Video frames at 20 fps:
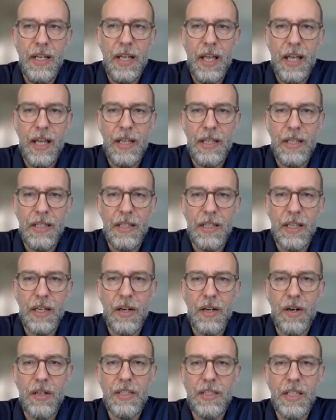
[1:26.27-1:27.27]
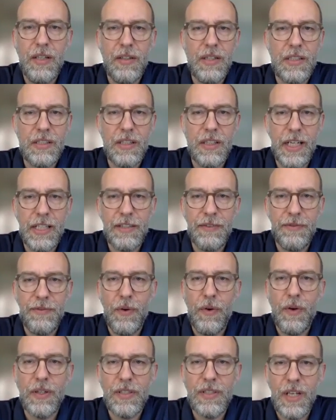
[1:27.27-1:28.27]
And the cartel doesn't like to
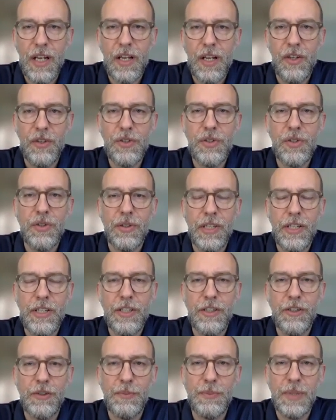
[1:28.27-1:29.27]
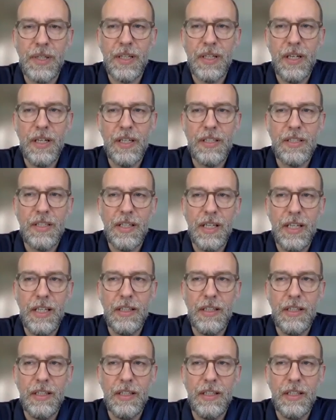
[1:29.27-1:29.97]
focus on cultural issues because